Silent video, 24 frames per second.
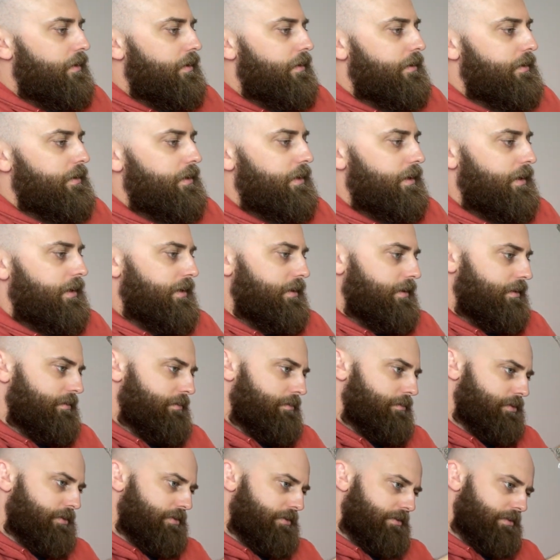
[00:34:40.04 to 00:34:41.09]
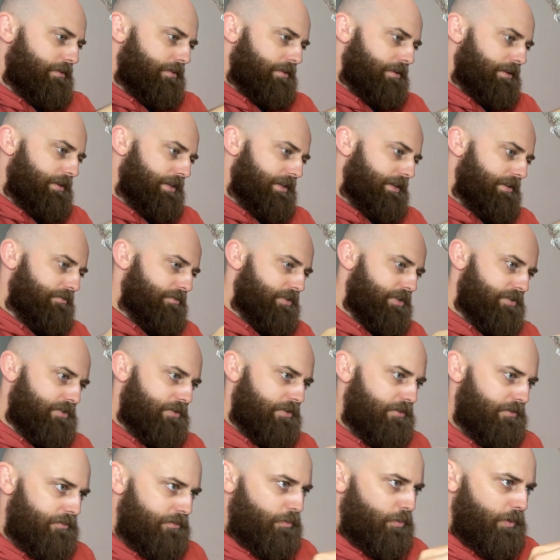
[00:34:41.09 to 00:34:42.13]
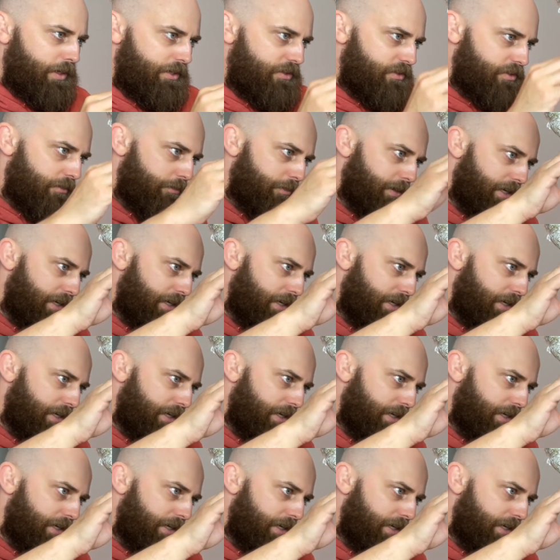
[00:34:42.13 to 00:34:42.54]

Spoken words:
Okay, so I have just sort of wedged the